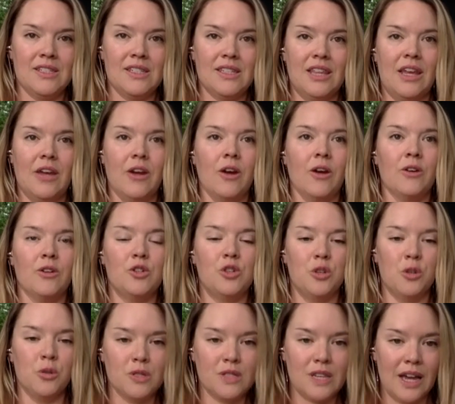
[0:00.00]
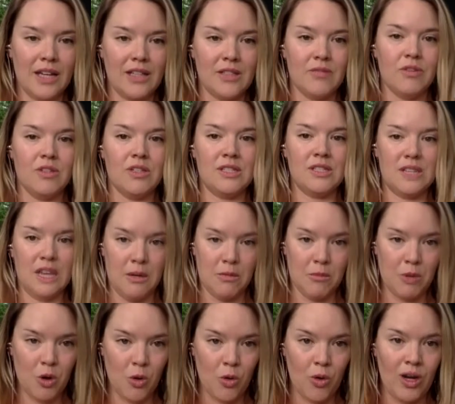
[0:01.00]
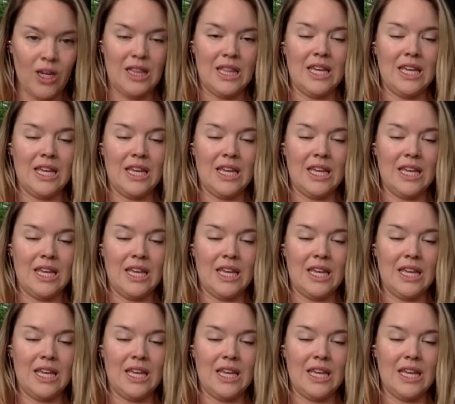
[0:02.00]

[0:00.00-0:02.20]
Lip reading: they are two sides of the same coin.